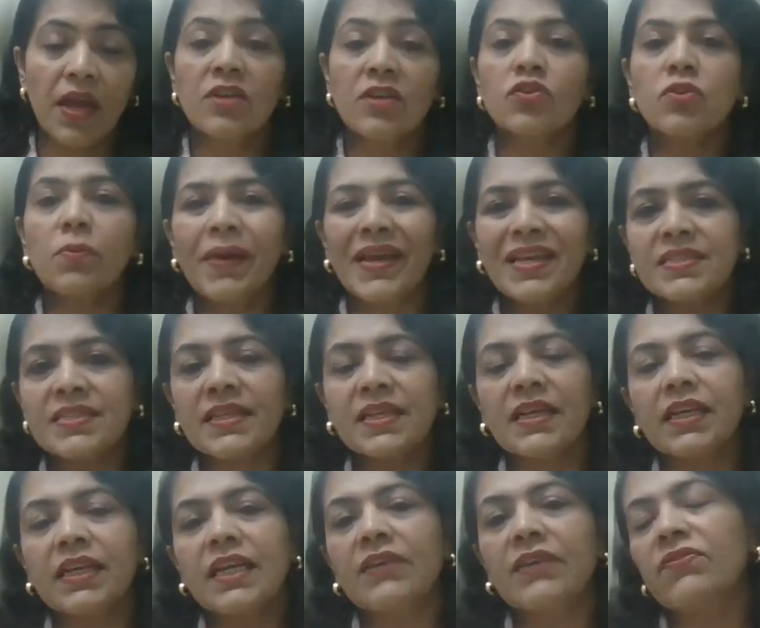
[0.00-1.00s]
So
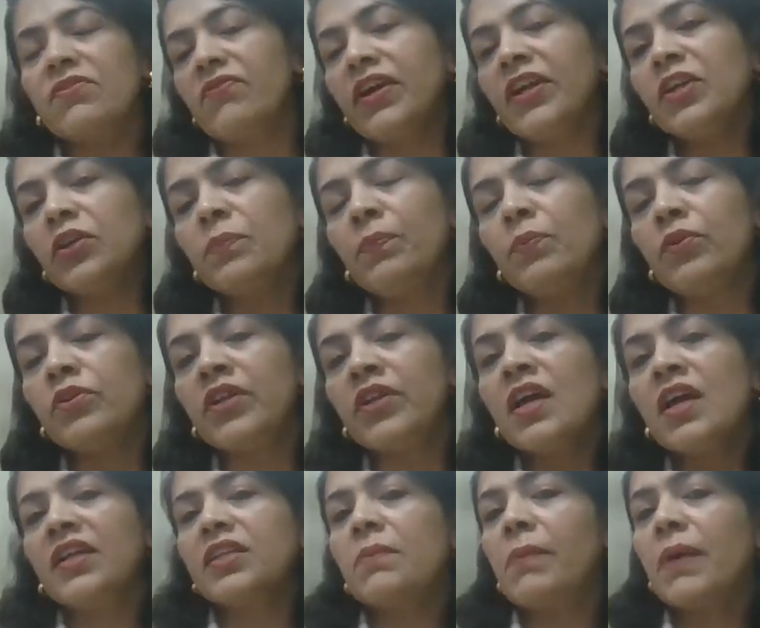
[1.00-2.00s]
basically, if we were to put
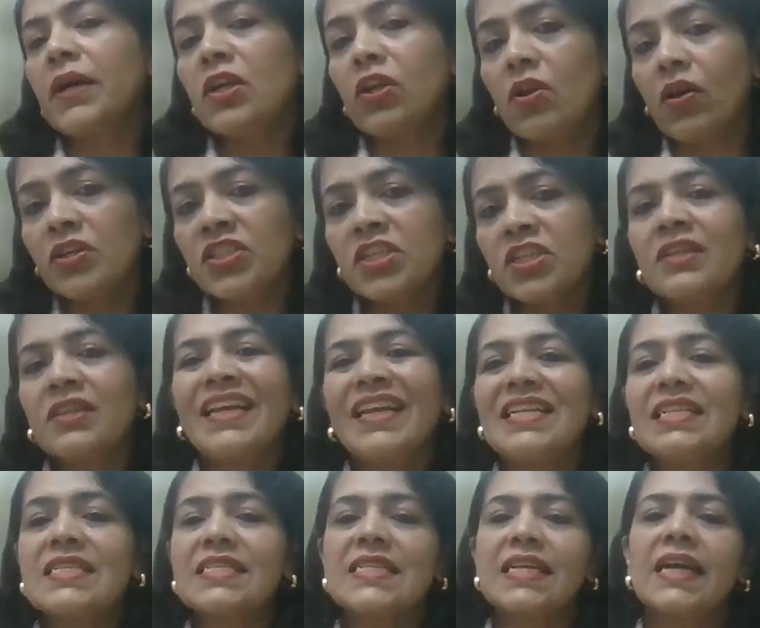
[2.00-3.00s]
the biological
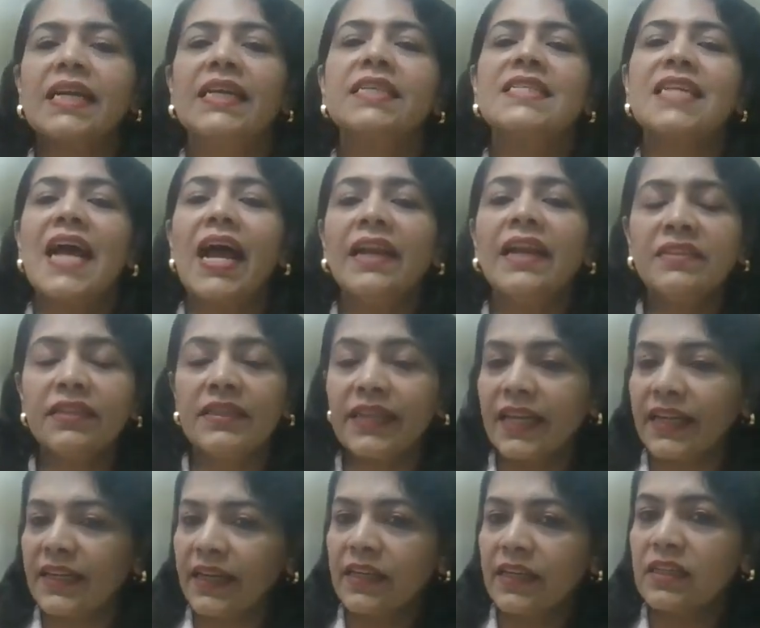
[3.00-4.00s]
insights and the
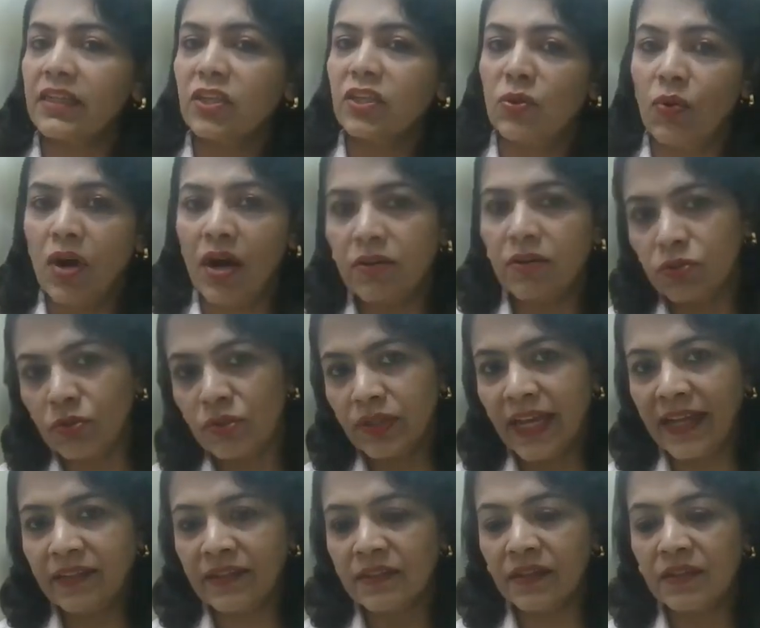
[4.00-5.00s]
technical know-how
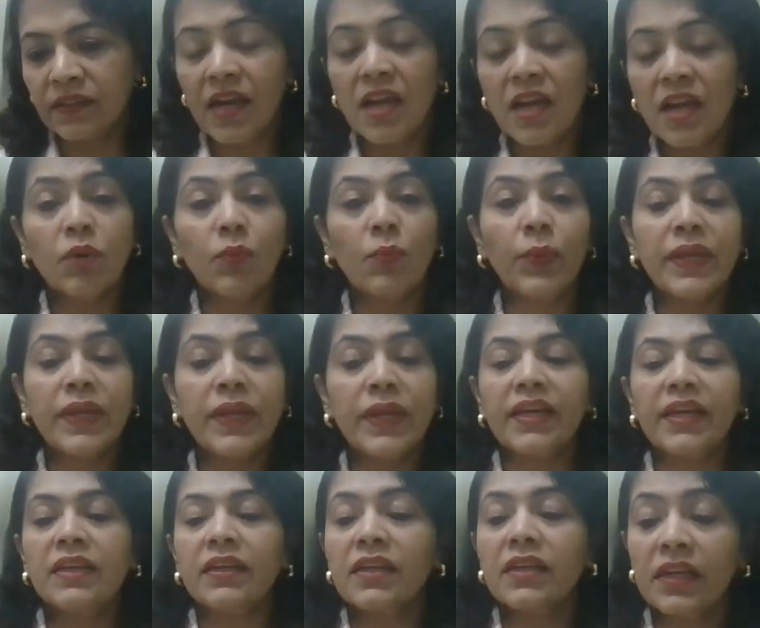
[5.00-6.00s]
together, we
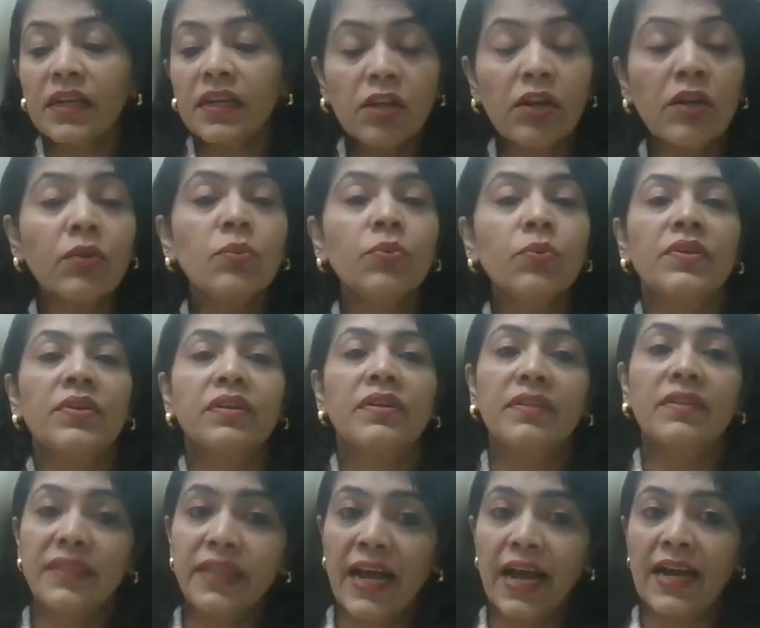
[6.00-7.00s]
can conclude
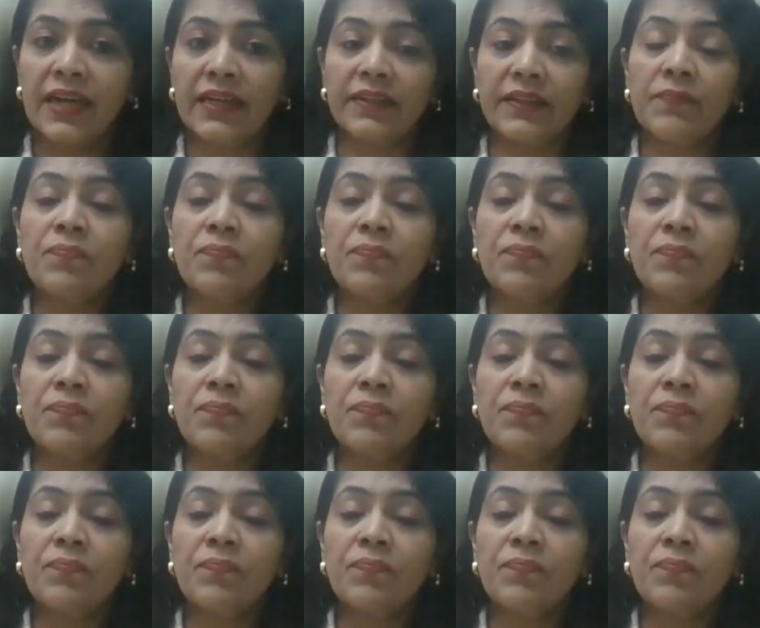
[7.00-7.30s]
that